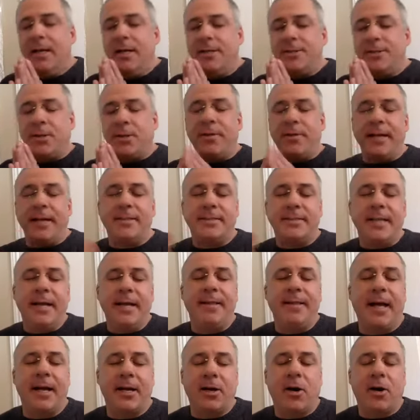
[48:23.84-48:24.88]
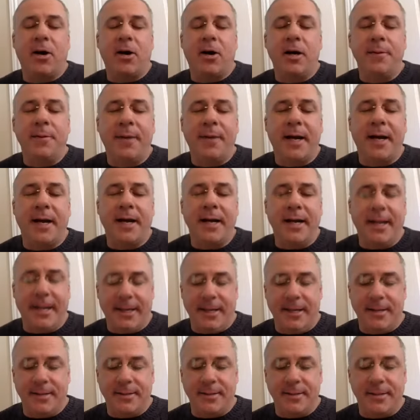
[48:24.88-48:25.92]
So they say that karma
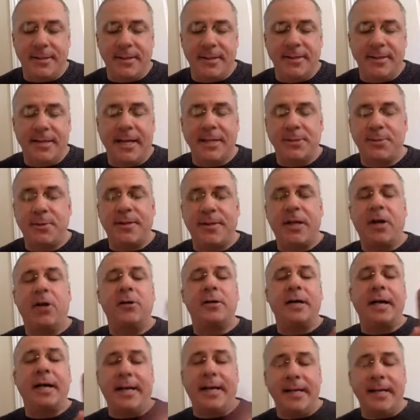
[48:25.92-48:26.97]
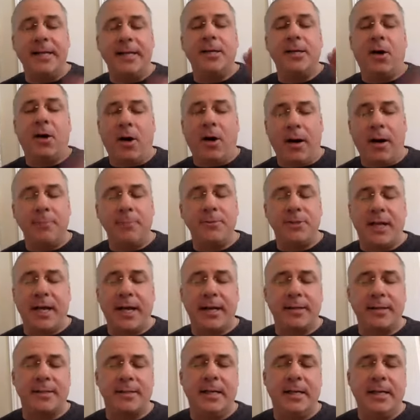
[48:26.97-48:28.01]
is, in this case, what they call a hidden
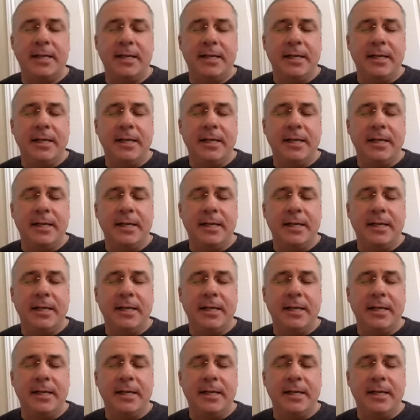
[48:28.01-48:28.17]
object,